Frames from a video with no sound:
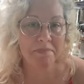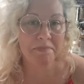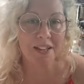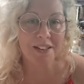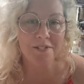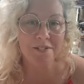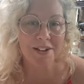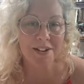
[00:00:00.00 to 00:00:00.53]

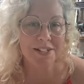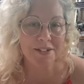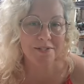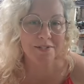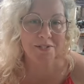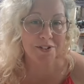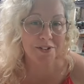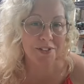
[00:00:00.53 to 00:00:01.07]
and the rest
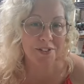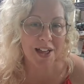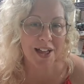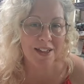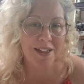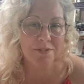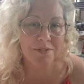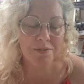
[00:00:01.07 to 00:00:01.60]
of your
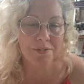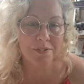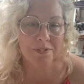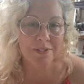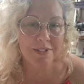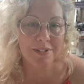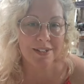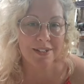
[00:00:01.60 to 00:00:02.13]
life
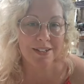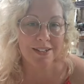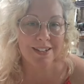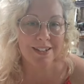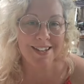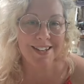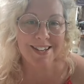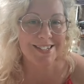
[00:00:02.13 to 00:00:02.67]

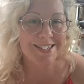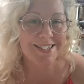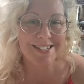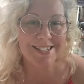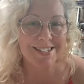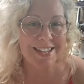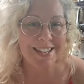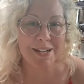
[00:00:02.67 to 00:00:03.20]
is
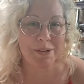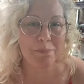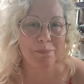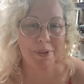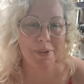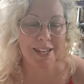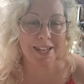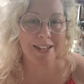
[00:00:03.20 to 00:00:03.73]
just going to
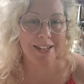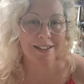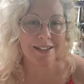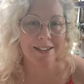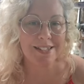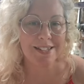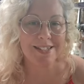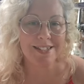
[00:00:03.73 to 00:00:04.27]
be
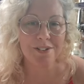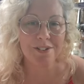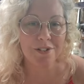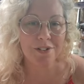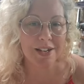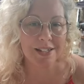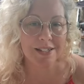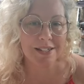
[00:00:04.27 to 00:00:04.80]
a
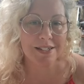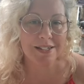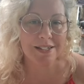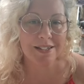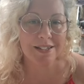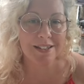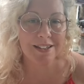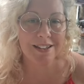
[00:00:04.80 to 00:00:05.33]
series
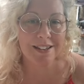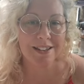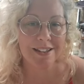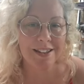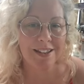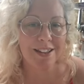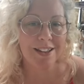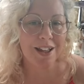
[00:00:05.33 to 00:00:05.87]

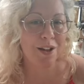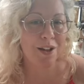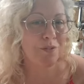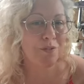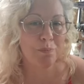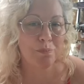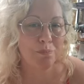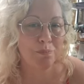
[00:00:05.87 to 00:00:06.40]
of
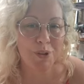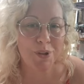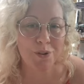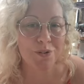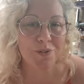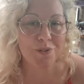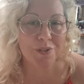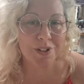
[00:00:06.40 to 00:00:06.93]
a
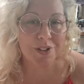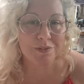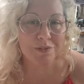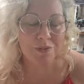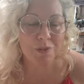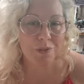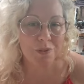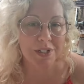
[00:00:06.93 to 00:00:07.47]
beautiful
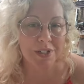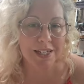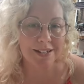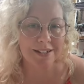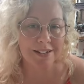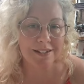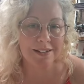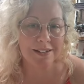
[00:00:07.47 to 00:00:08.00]

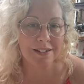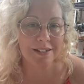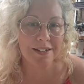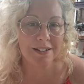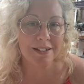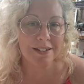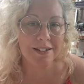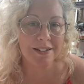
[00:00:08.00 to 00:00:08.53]
unfolding
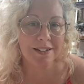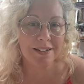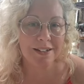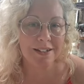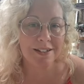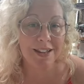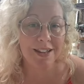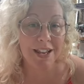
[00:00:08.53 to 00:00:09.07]

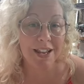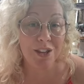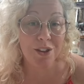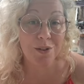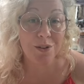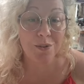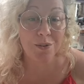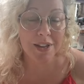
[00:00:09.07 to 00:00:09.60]
that
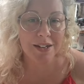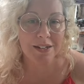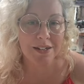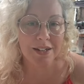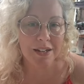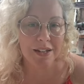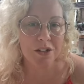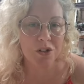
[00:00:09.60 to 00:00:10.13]
you get
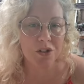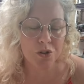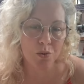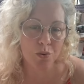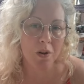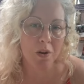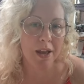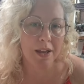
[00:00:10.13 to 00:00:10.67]
to
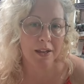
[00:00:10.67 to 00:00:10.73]
enjoy,